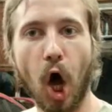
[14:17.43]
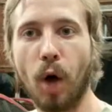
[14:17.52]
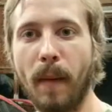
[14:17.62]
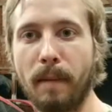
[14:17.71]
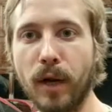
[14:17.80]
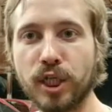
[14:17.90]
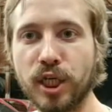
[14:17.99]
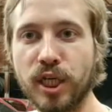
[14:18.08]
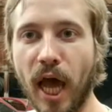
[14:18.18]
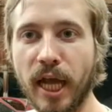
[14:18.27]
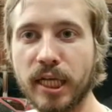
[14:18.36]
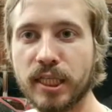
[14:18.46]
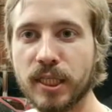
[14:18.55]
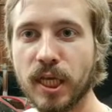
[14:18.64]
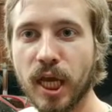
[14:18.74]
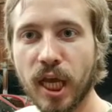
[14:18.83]
all my merchandise
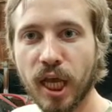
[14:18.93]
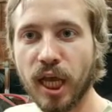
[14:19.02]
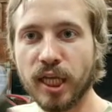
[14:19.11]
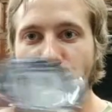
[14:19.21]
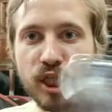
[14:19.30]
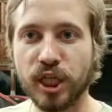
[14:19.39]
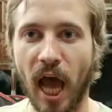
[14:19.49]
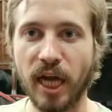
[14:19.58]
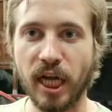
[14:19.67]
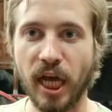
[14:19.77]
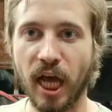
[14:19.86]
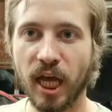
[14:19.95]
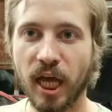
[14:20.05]
in China.